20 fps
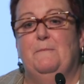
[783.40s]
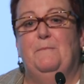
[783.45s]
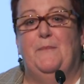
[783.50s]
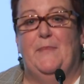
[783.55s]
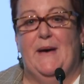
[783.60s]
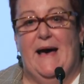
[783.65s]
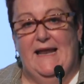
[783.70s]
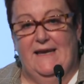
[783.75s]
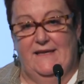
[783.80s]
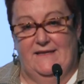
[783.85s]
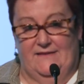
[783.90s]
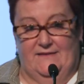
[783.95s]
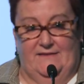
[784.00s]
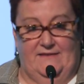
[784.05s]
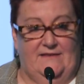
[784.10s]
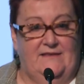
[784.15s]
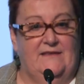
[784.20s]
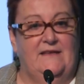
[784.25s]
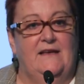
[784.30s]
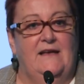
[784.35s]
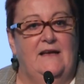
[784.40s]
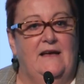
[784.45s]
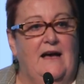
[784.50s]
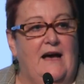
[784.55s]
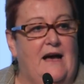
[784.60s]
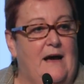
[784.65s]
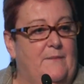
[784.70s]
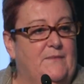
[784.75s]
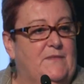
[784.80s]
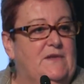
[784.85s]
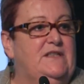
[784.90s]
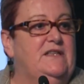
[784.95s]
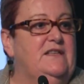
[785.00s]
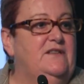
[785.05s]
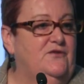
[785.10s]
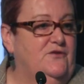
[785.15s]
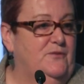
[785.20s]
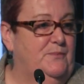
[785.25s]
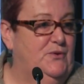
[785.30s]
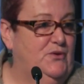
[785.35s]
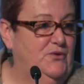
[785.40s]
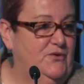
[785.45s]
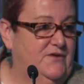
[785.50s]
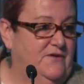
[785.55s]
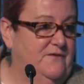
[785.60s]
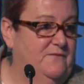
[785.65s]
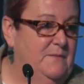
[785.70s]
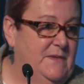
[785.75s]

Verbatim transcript: balance the distribution of